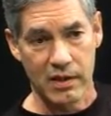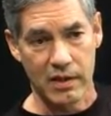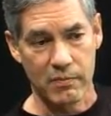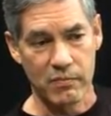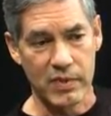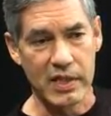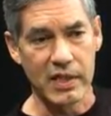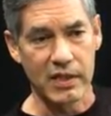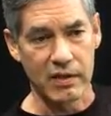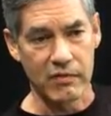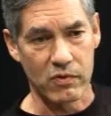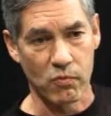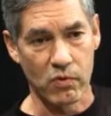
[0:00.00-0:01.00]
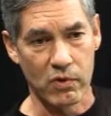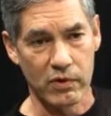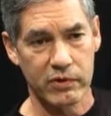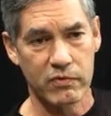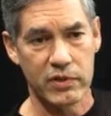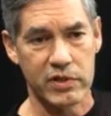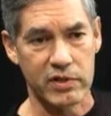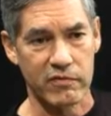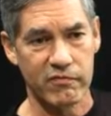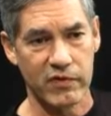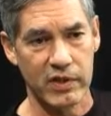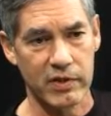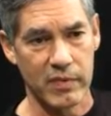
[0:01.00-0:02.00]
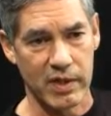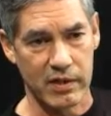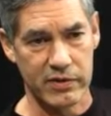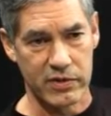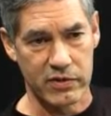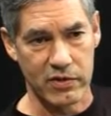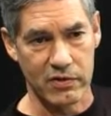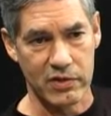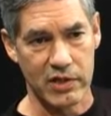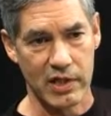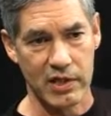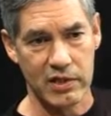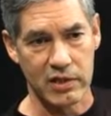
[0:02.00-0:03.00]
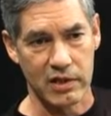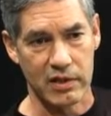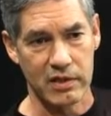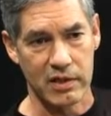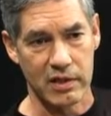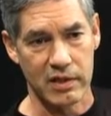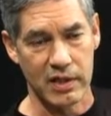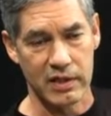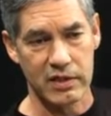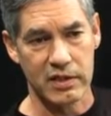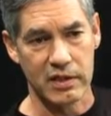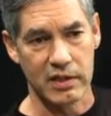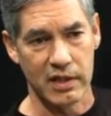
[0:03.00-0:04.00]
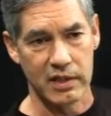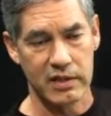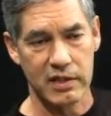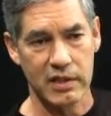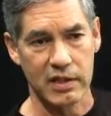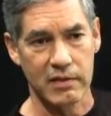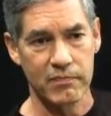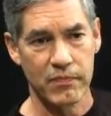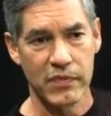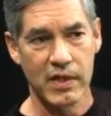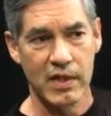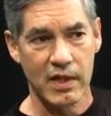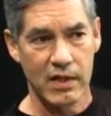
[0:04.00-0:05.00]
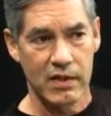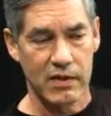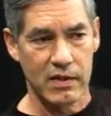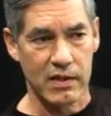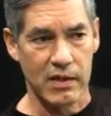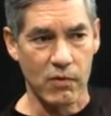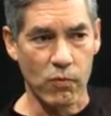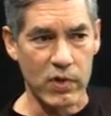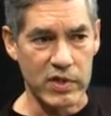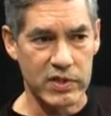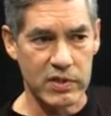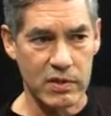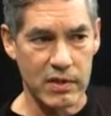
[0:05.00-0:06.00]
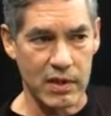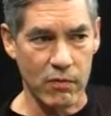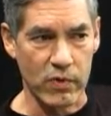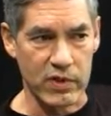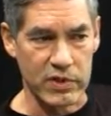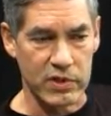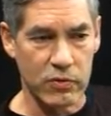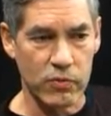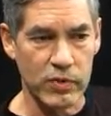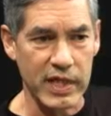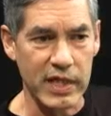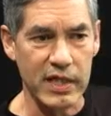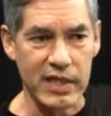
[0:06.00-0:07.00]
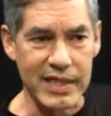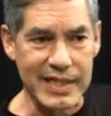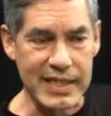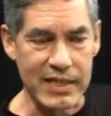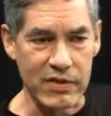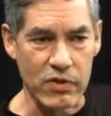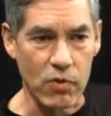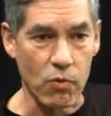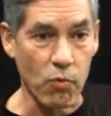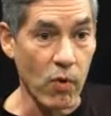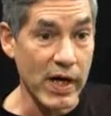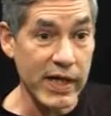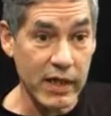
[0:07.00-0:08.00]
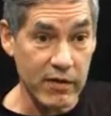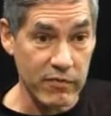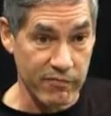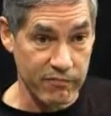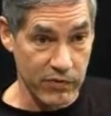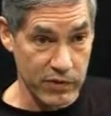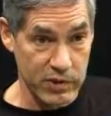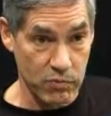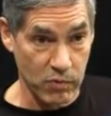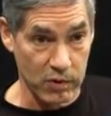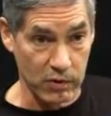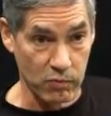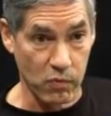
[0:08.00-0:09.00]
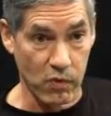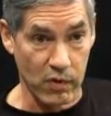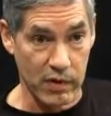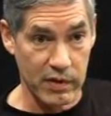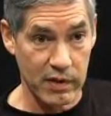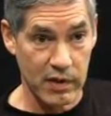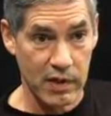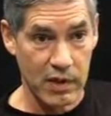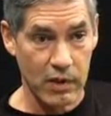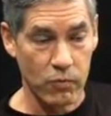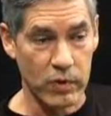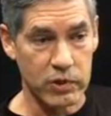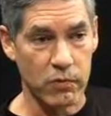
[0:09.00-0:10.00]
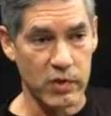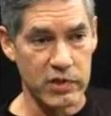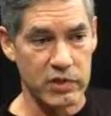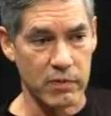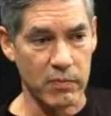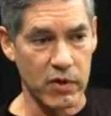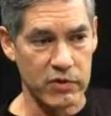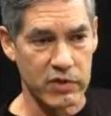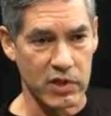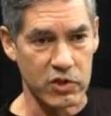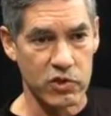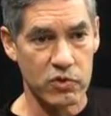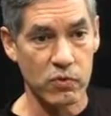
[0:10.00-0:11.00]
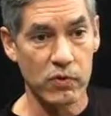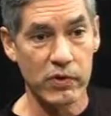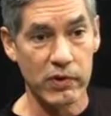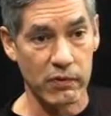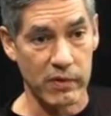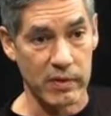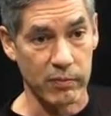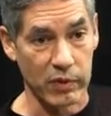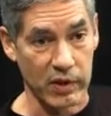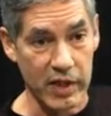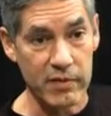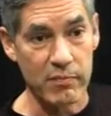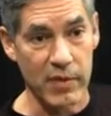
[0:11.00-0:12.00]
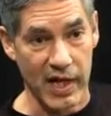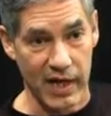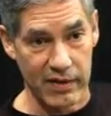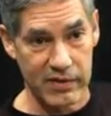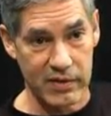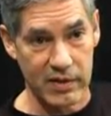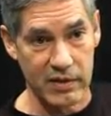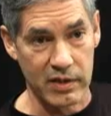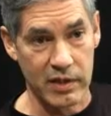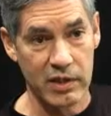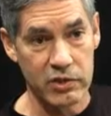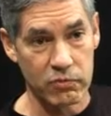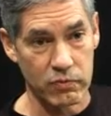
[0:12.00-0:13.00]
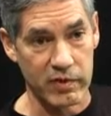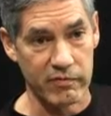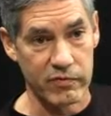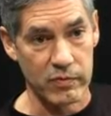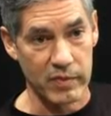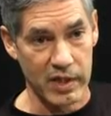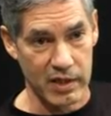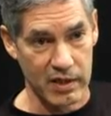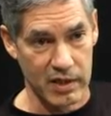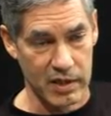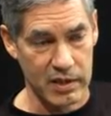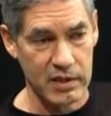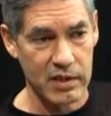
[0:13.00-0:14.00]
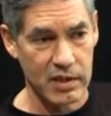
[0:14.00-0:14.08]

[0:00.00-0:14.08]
meeting of the World Christian Fundamentals Association in 1919. It was created in the wake of the First World War, which was the most extraordinary bloodbath in the history of humanity.